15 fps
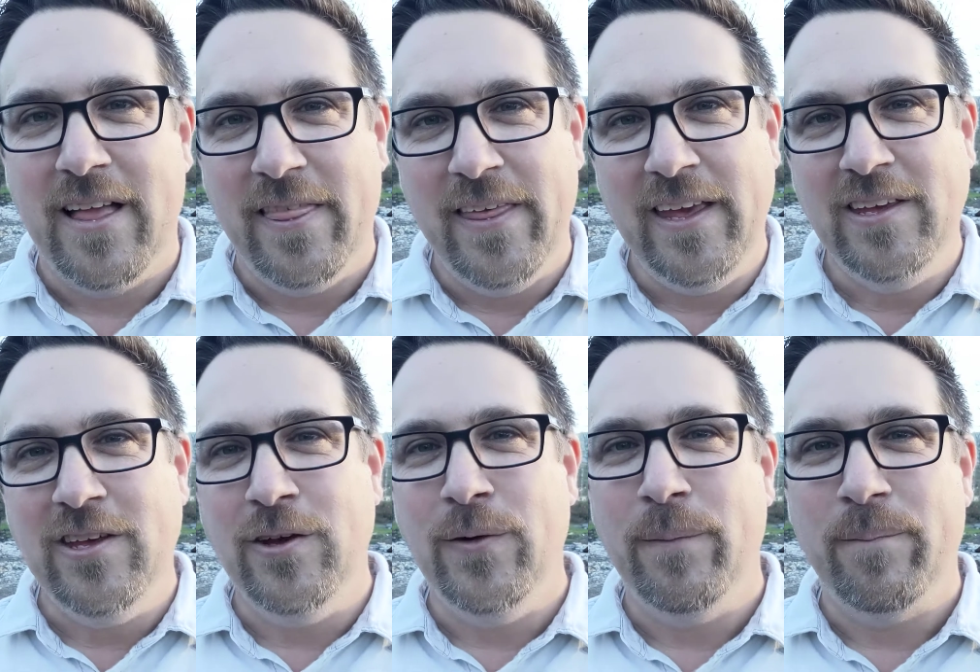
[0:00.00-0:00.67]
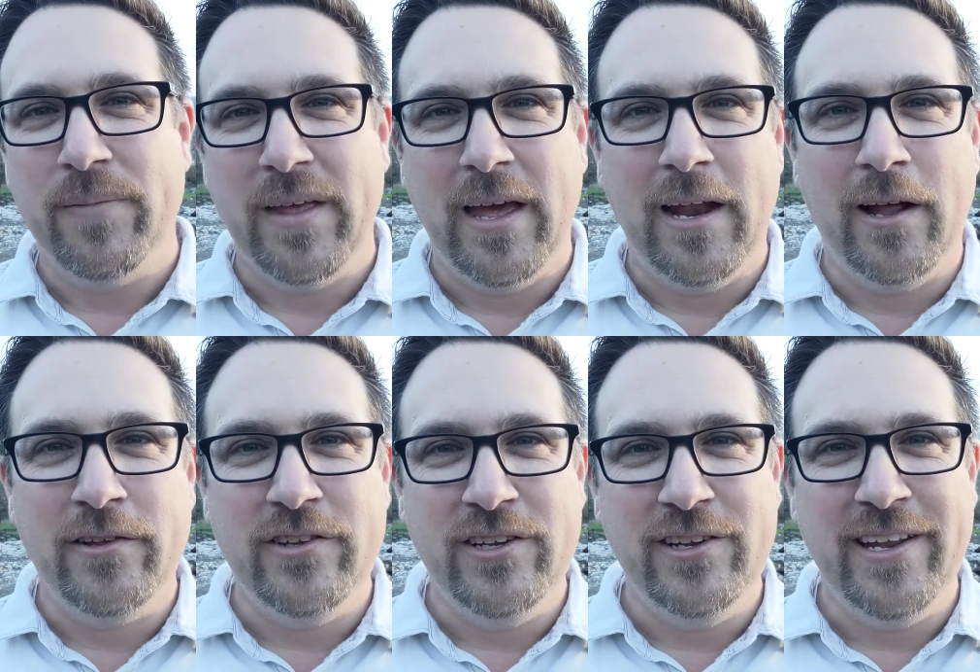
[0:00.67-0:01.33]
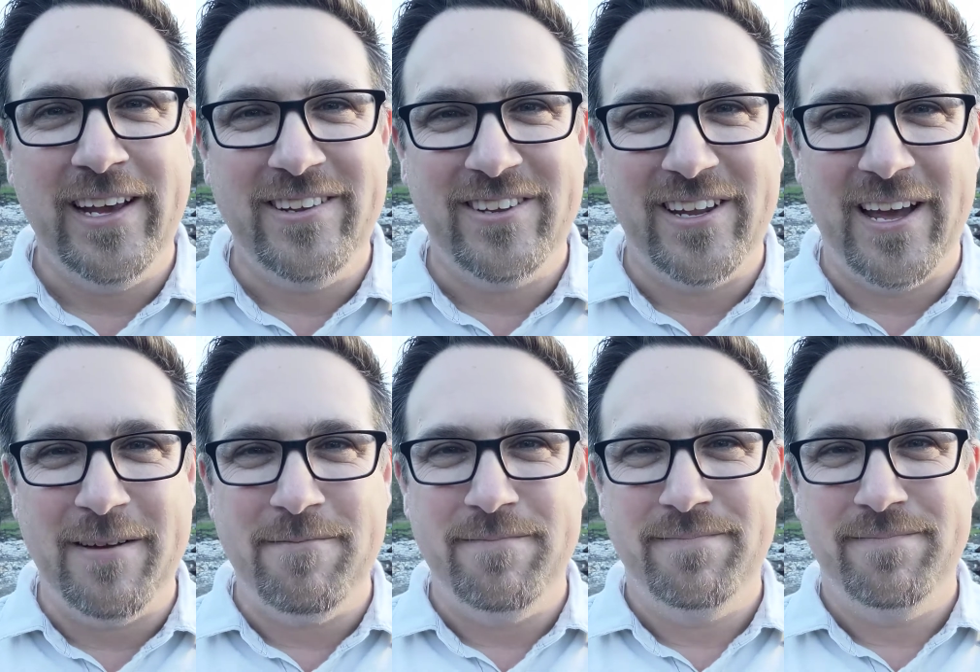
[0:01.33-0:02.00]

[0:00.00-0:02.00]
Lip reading: Thank you, and I'll see you next time.